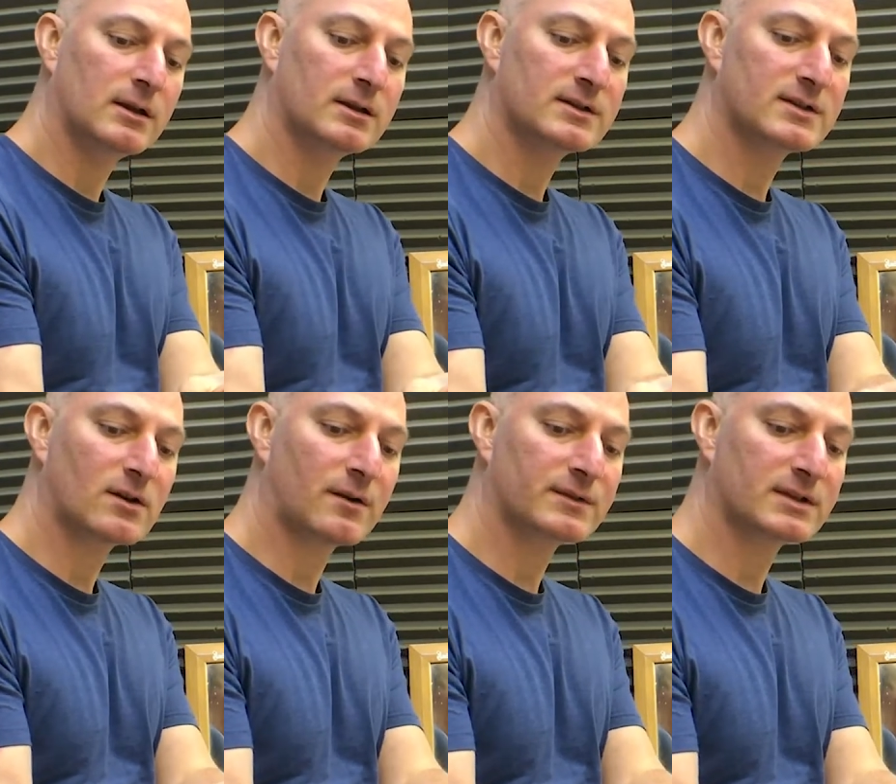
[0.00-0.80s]
just
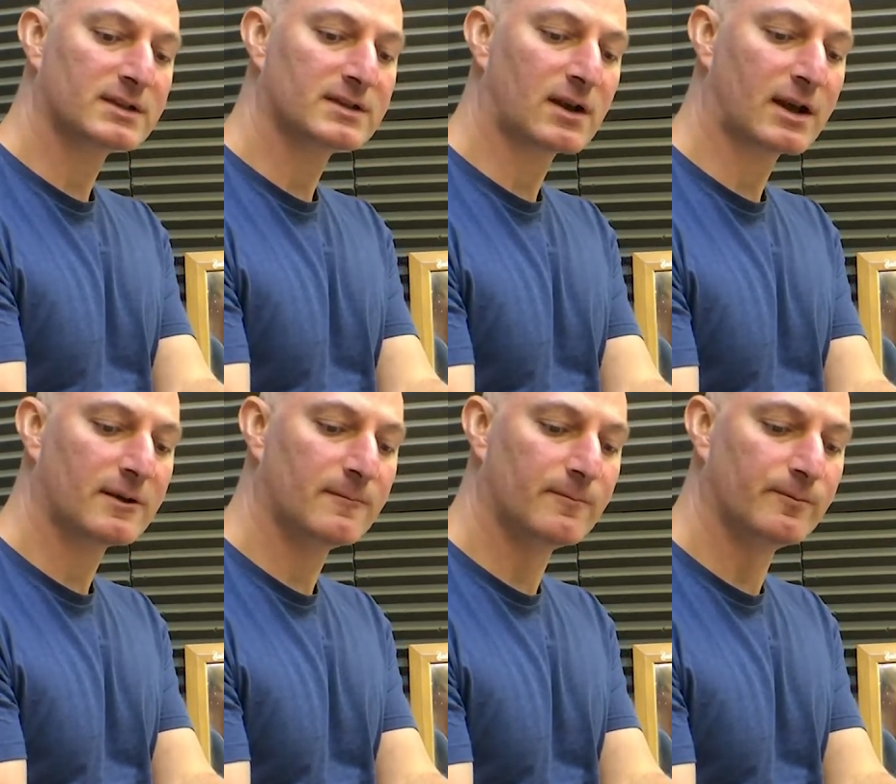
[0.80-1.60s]
off to the side.
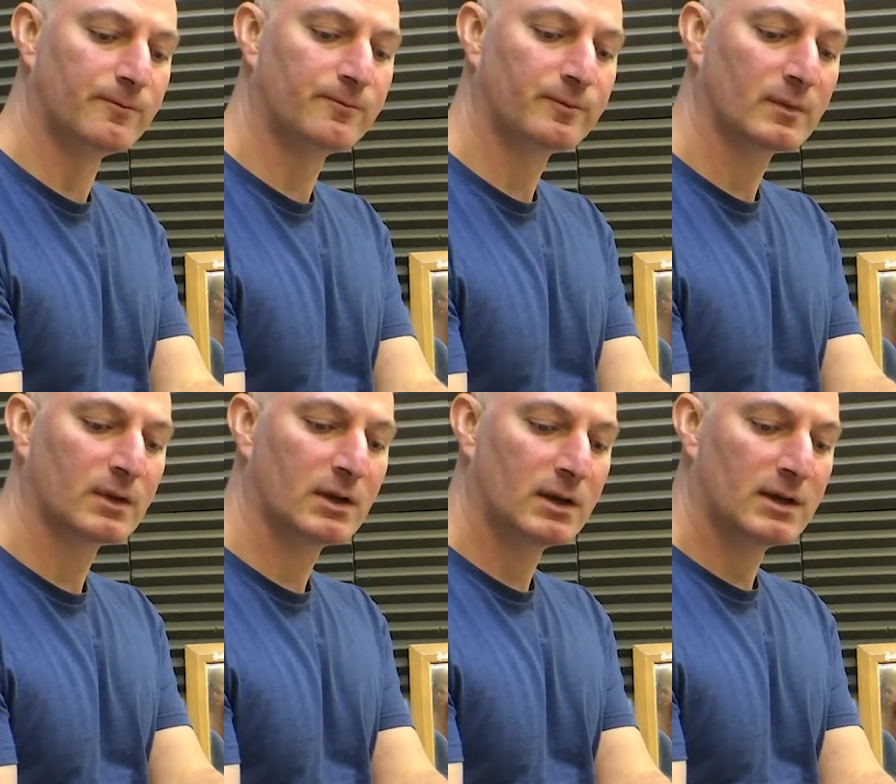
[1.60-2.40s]

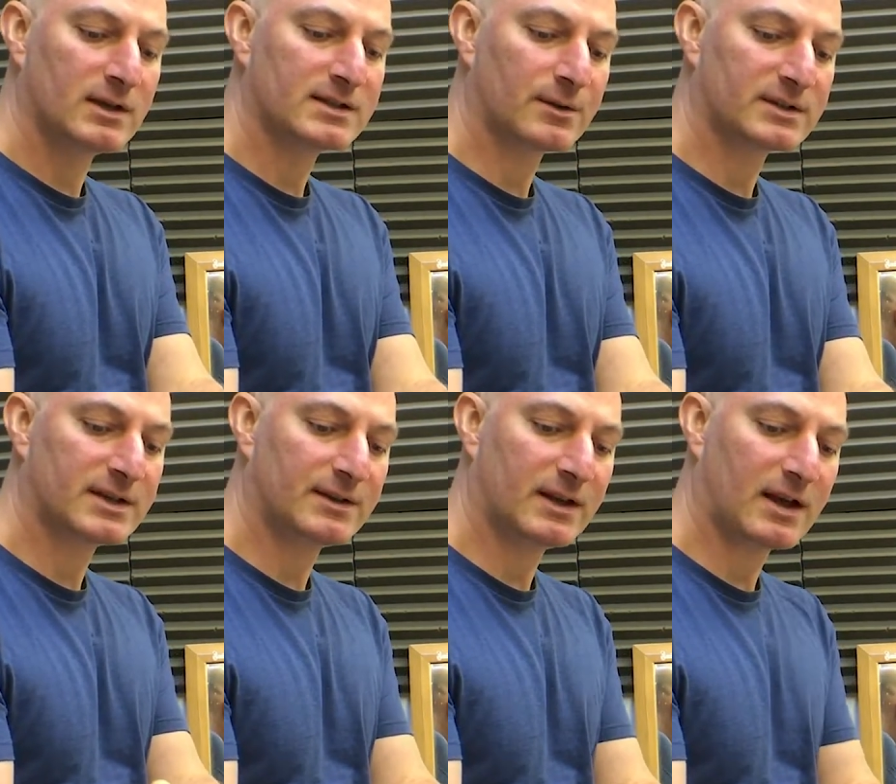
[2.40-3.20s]
So it's
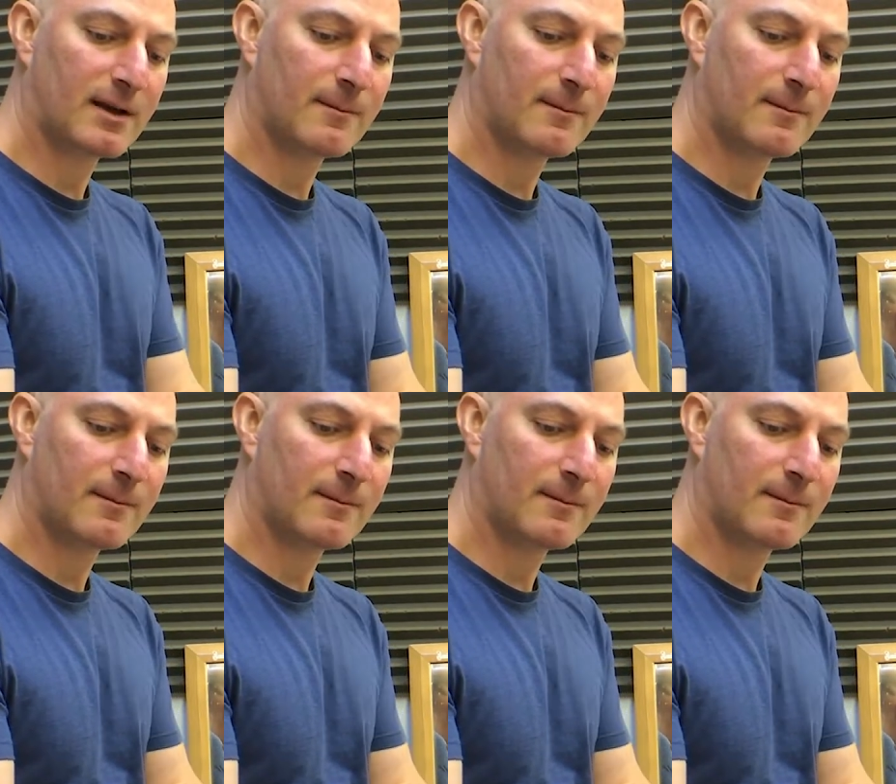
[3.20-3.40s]
in the